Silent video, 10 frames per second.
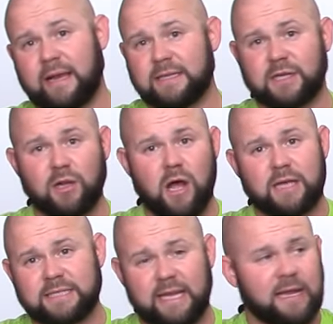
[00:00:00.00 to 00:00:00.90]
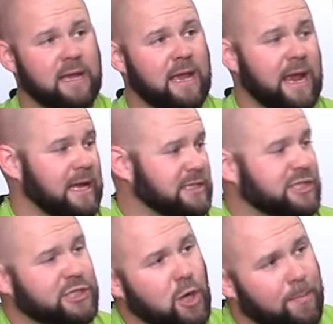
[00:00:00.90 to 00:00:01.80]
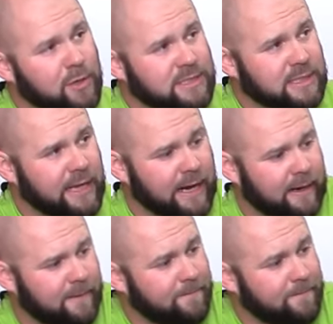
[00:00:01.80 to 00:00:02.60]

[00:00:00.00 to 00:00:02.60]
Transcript: It's glossy, it's super slick,